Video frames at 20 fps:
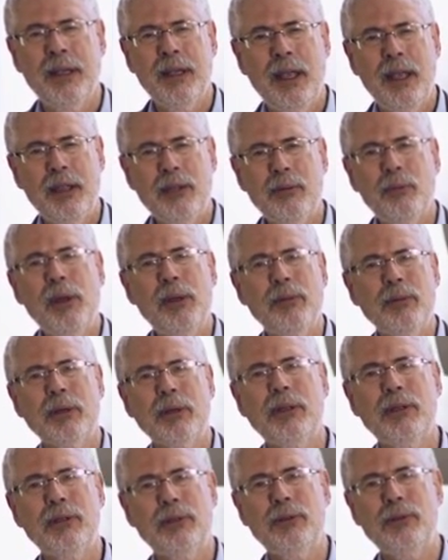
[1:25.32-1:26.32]
And the way we're
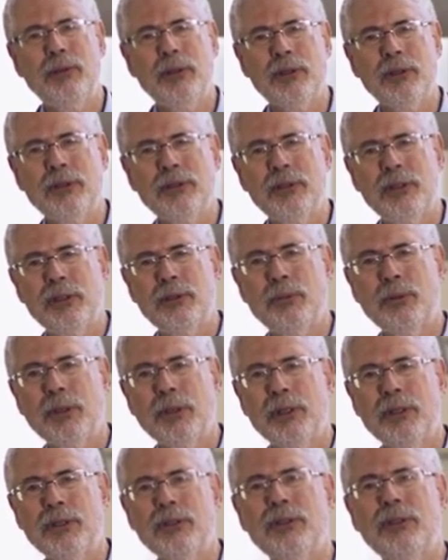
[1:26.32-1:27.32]
going to do this is we're
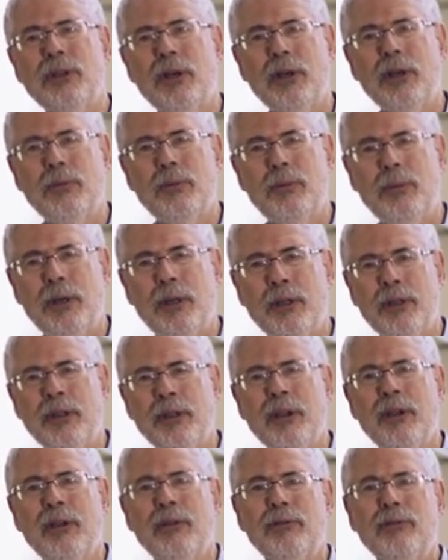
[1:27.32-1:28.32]
going to start with
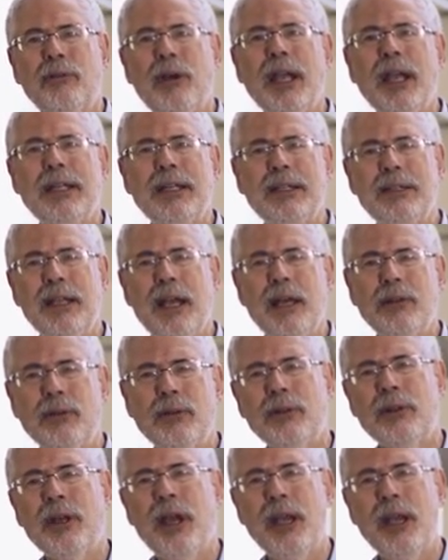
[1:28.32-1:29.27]
writing down all the